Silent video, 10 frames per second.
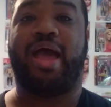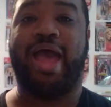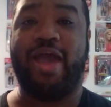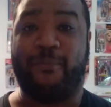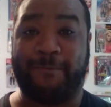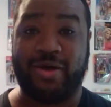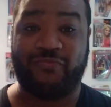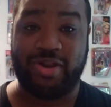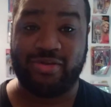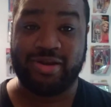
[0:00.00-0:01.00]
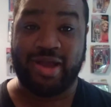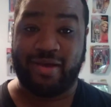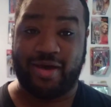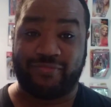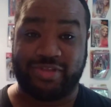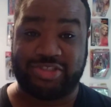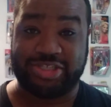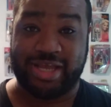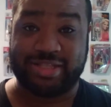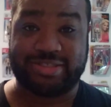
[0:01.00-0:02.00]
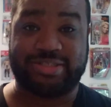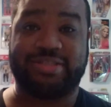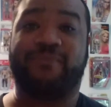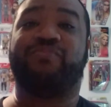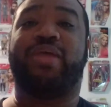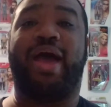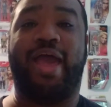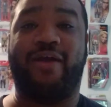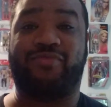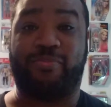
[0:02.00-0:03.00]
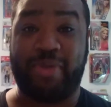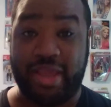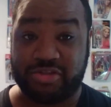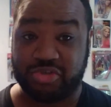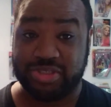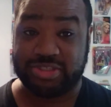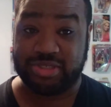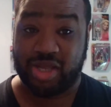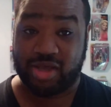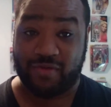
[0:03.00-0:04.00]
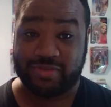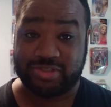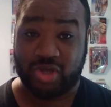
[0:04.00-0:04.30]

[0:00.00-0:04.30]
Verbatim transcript: I have Buffalo to knock off the Jets. I have the Patriots to knock off the